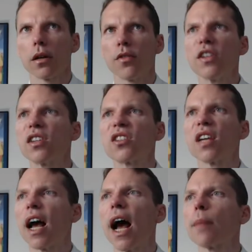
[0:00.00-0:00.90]
This
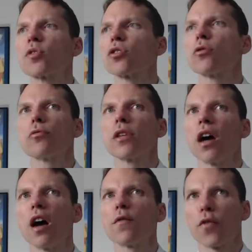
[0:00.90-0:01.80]
is
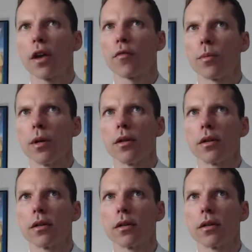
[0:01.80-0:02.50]
absolutely unforgivable.